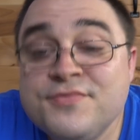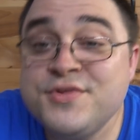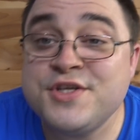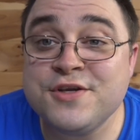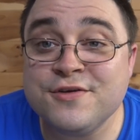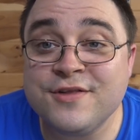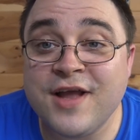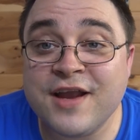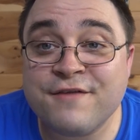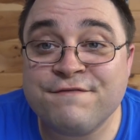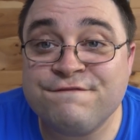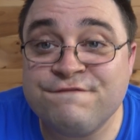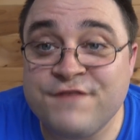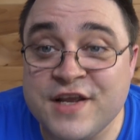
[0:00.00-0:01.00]
Do you like
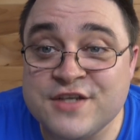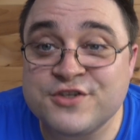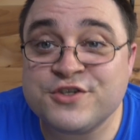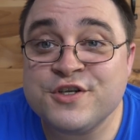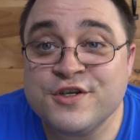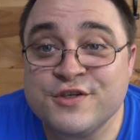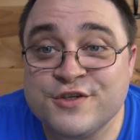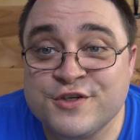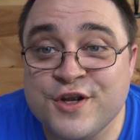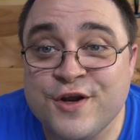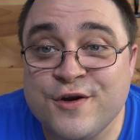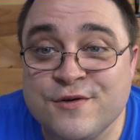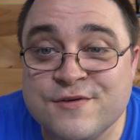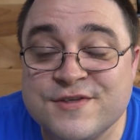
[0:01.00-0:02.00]
fish
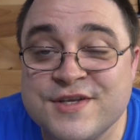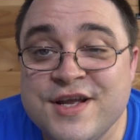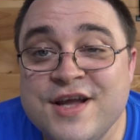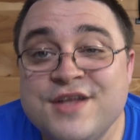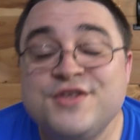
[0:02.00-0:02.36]
shows?